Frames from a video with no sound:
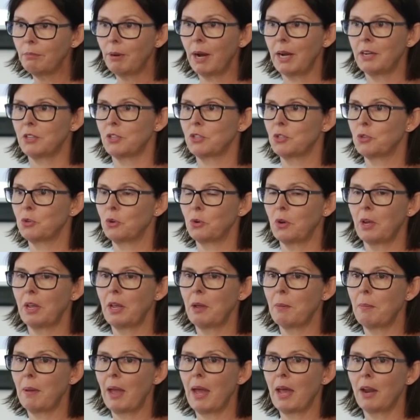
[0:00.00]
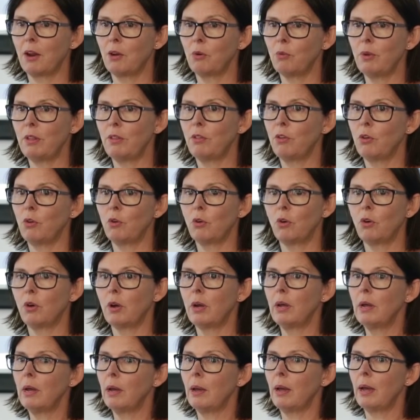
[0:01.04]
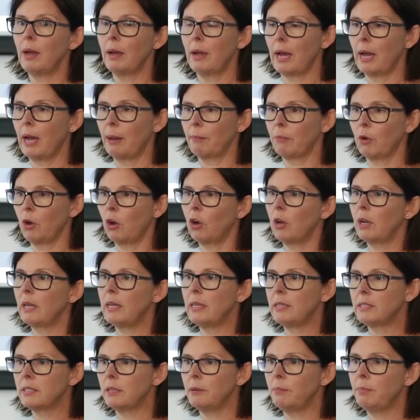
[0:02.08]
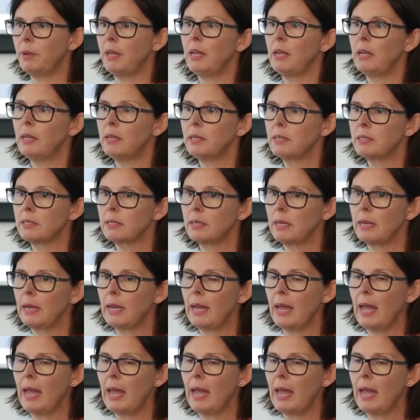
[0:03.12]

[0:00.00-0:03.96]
practice talking about it with your colleagues and peers,